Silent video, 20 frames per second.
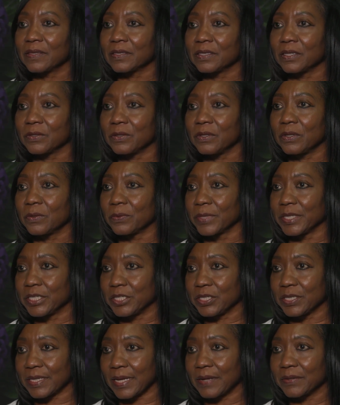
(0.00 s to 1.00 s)
the doula
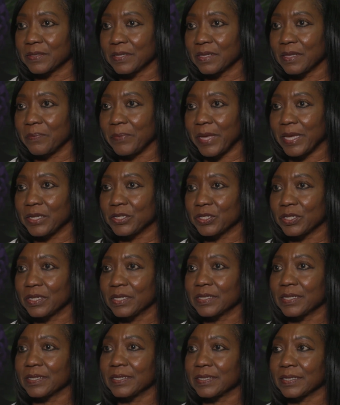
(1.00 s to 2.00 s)
reaches out to the
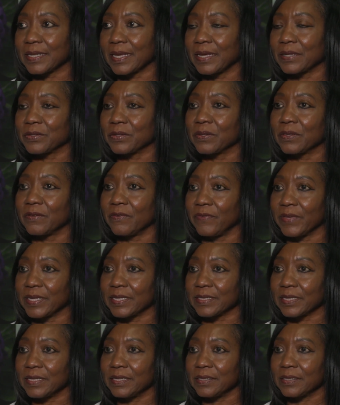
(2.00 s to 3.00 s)
patient and schedule the
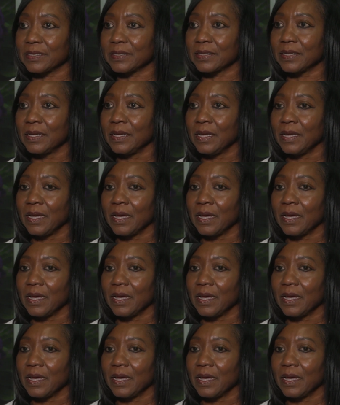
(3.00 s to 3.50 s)
visits.